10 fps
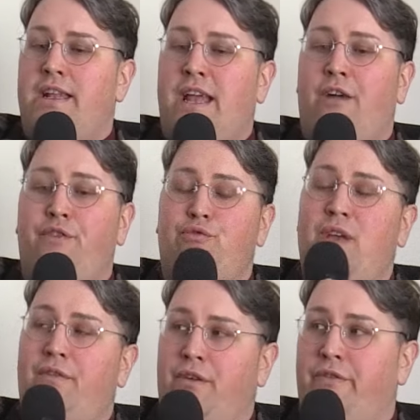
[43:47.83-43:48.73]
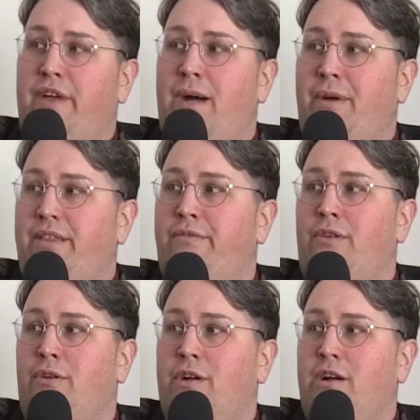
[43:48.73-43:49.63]
Now, if you never flop on the
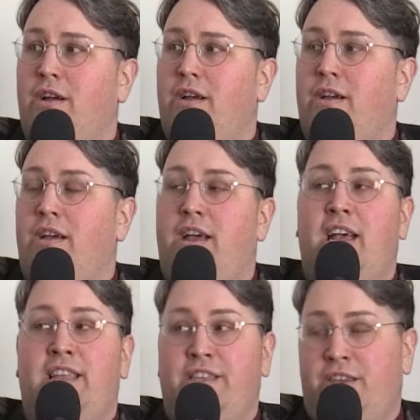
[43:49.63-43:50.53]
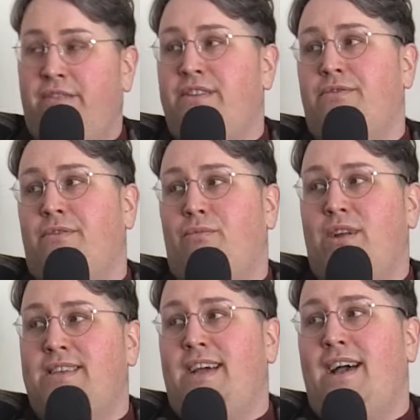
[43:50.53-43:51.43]
floor and you give it to them
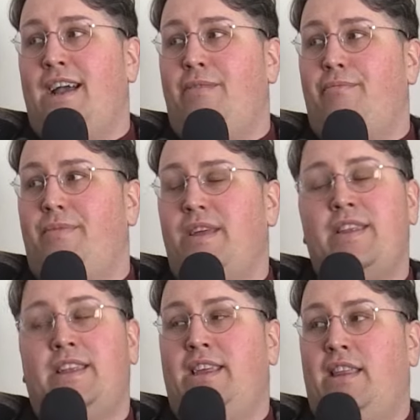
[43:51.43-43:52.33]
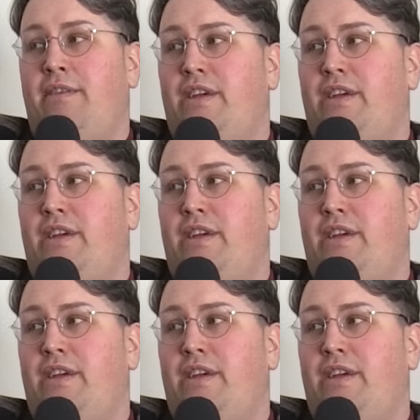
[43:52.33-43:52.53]
one time, then they love